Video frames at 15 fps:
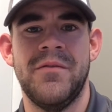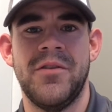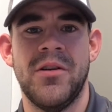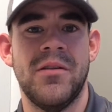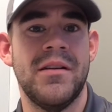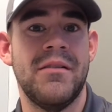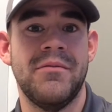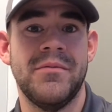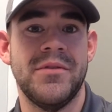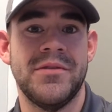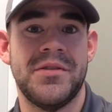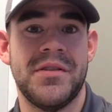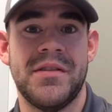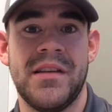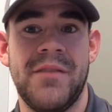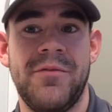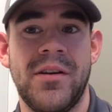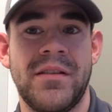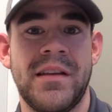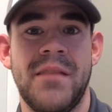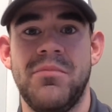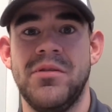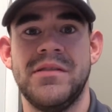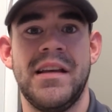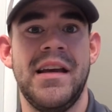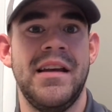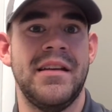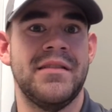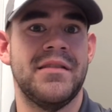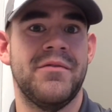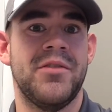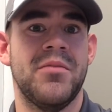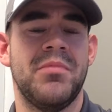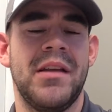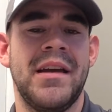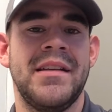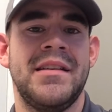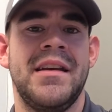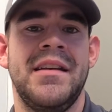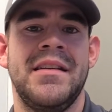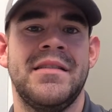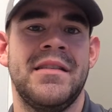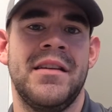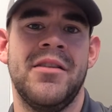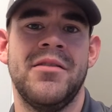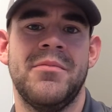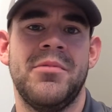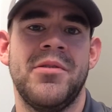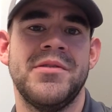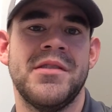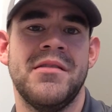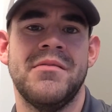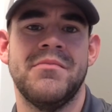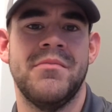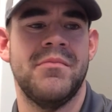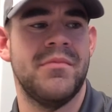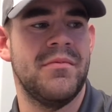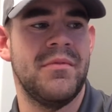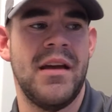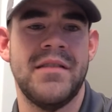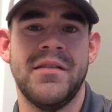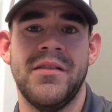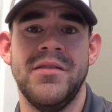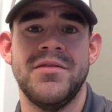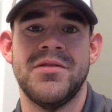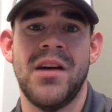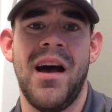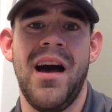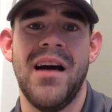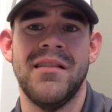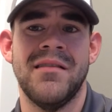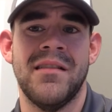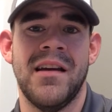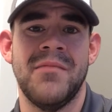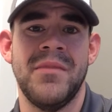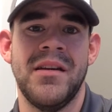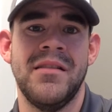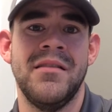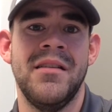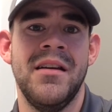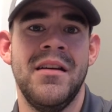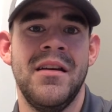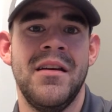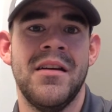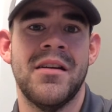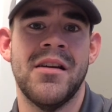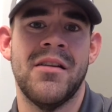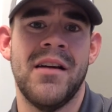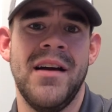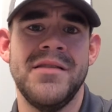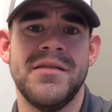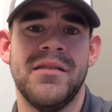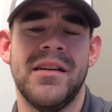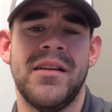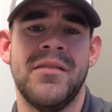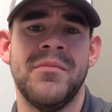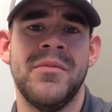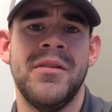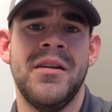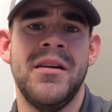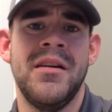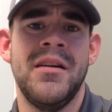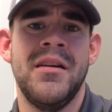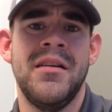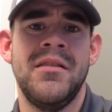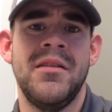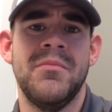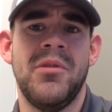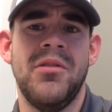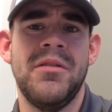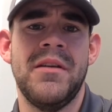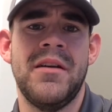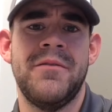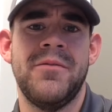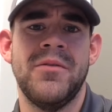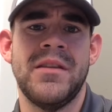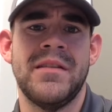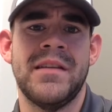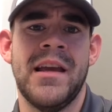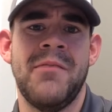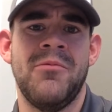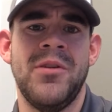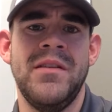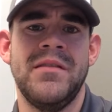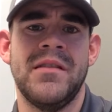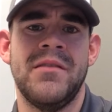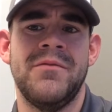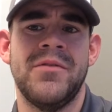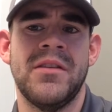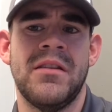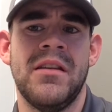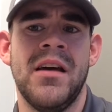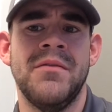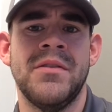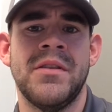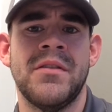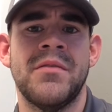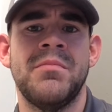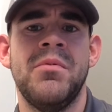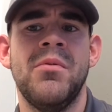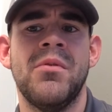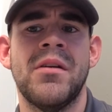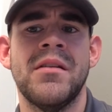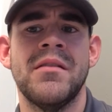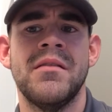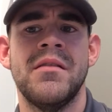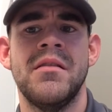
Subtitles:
you're, let's just say, for example, tennis. If you're playing tennis and the other person has a good shot, I mean, congratulate them. You're both there for the same reason, for the love of the sport.